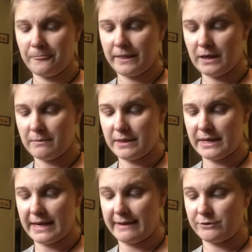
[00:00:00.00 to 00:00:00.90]
And then
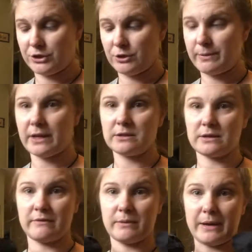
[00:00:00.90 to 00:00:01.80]
I have 2 pairs
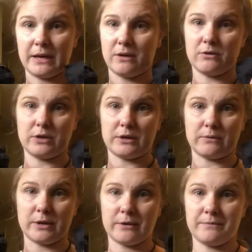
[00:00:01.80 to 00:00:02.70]
of the Patagonia
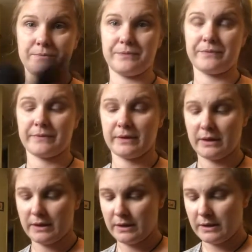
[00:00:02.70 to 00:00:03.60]
underwear.
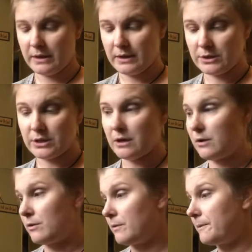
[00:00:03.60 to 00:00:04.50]
So